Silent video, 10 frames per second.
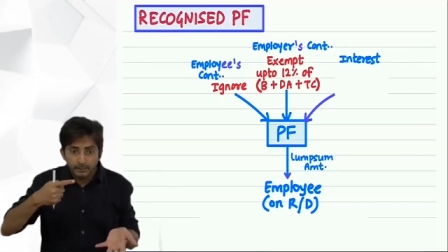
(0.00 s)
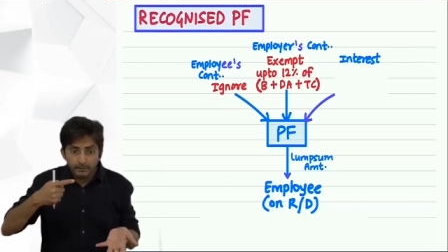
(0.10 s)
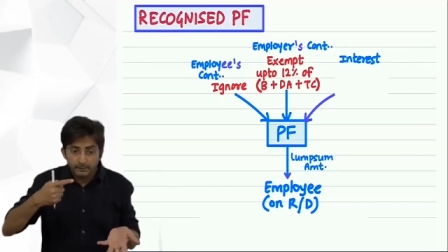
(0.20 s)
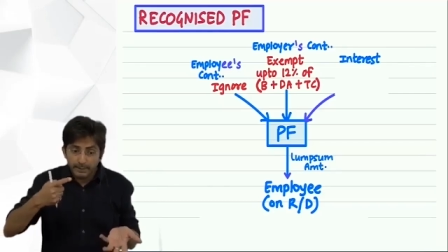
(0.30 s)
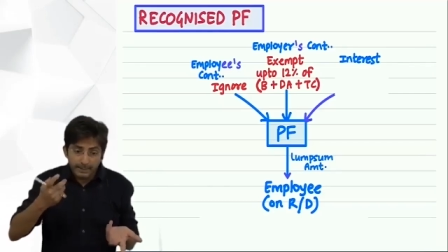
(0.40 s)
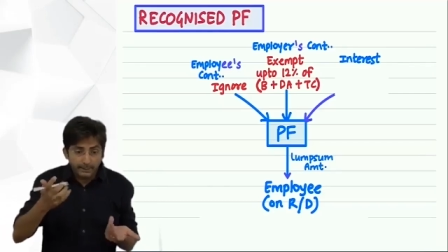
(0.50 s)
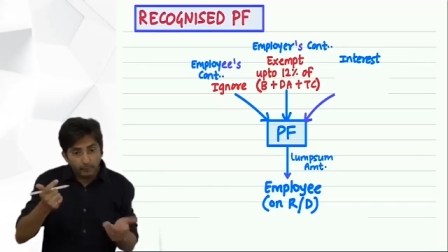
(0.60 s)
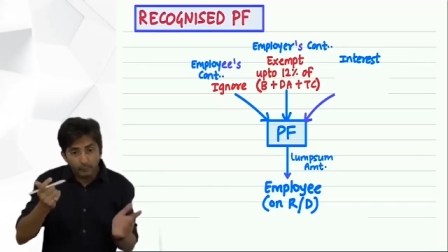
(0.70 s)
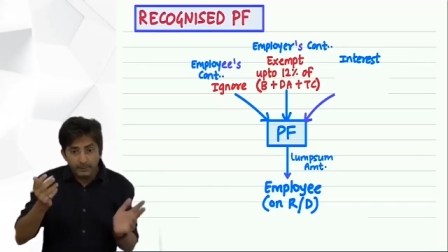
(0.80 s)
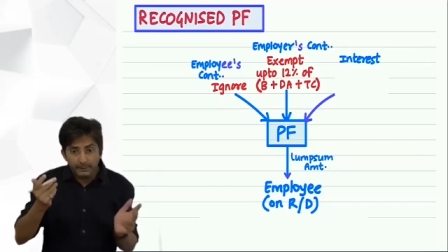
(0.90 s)
then it
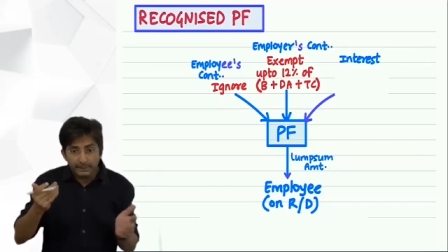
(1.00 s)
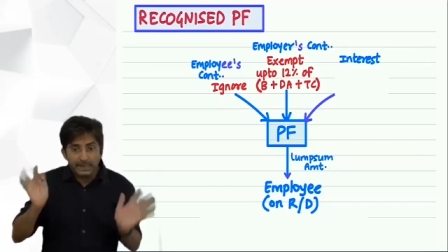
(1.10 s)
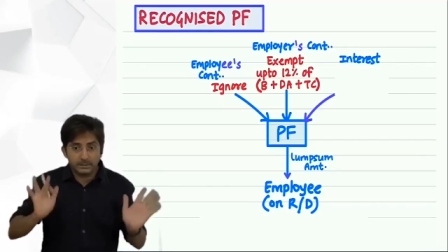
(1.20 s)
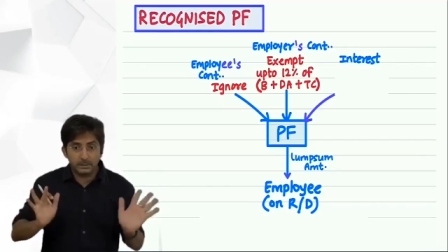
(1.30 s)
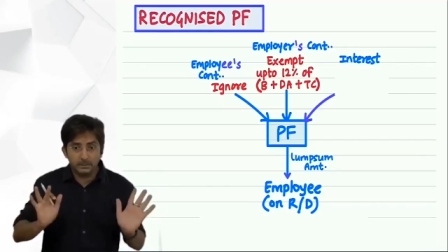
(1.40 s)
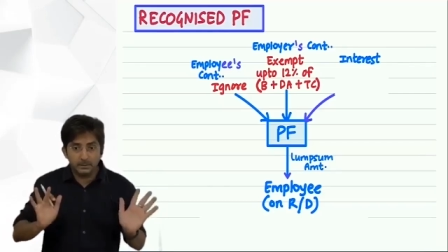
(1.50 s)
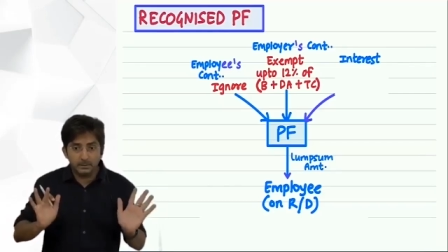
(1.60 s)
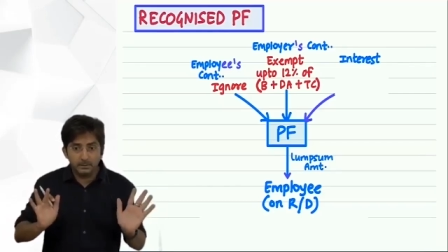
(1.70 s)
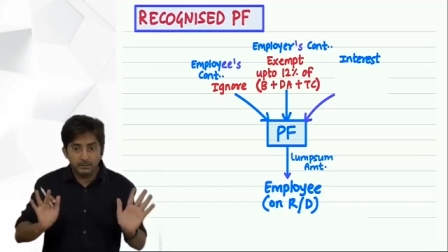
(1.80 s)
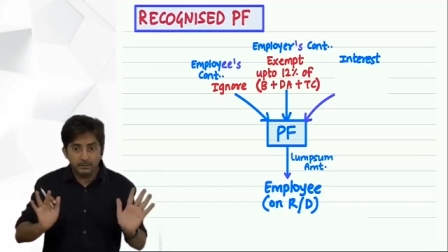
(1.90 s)
will be
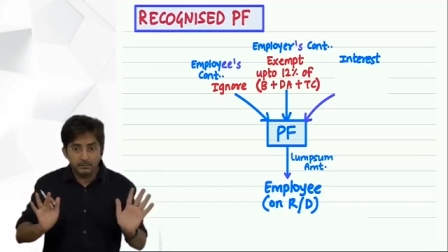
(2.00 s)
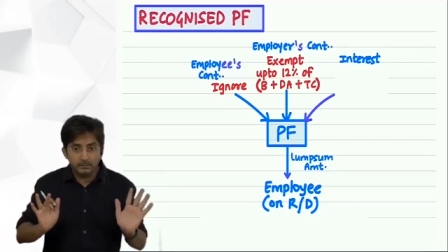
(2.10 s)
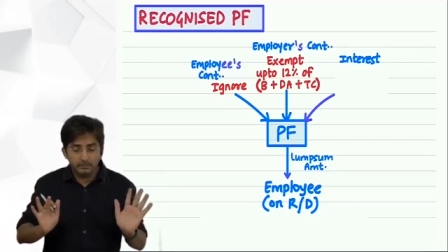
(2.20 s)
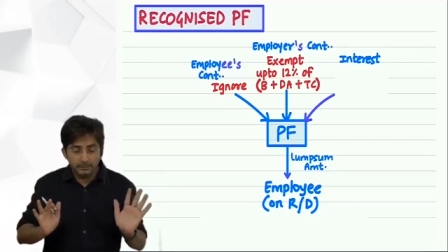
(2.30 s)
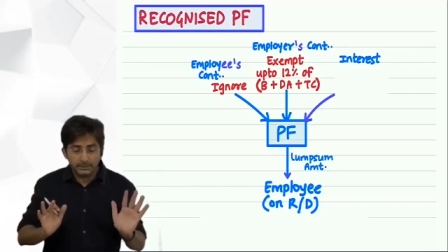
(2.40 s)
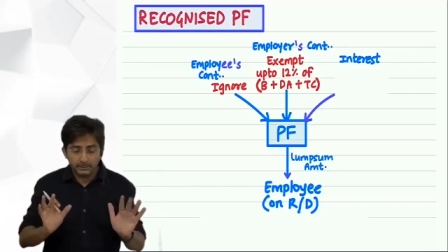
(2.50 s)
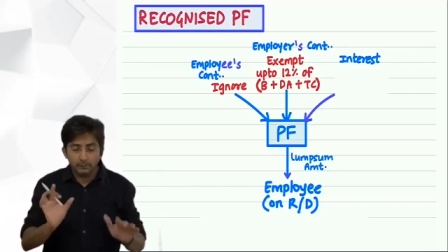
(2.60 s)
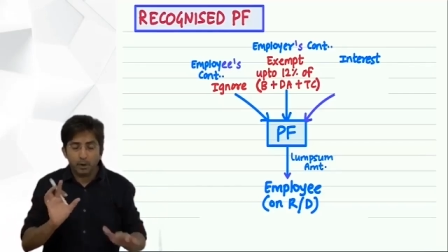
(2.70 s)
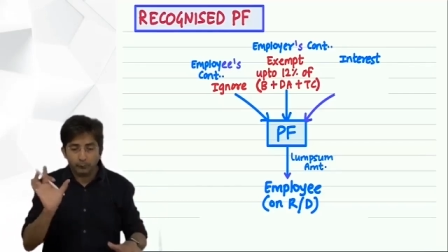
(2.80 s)
taxable. Means not